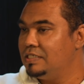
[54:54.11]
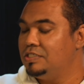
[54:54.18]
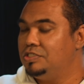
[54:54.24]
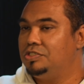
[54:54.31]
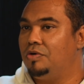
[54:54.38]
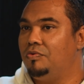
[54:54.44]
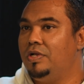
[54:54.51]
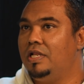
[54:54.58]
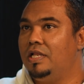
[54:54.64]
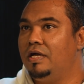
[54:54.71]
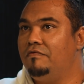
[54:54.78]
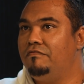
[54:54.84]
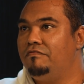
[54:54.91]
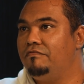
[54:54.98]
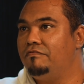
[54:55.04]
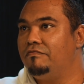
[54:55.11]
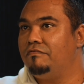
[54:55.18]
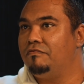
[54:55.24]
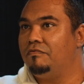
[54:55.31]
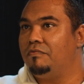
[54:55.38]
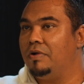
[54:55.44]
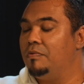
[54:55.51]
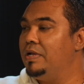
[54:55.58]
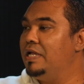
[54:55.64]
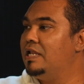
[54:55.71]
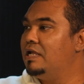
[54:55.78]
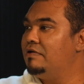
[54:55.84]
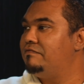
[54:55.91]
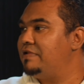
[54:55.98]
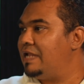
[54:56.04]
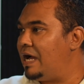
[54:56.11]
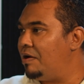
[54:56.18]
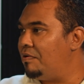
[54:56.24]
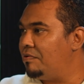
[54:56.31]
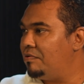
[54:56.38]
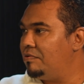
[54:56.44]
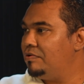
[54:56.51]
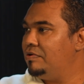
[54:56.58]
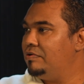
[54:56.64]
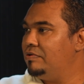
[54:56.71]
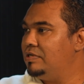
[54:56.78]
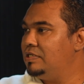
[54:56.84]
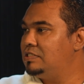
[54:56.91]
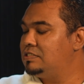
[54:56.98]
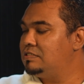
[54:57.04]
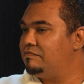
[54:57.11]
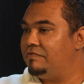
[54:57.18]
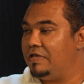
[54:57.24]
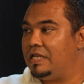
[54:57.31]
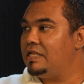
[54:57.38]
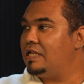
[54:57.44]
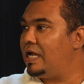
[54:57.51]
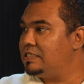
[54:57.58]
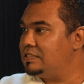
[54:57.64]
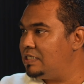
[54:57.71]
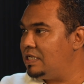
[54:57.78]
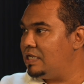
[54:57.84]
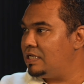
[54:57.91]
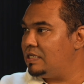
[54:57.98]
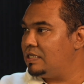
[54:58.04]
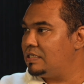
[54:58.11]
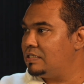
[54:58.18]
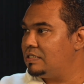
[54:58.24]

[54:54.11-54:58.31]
So where we live now, it's very nice area.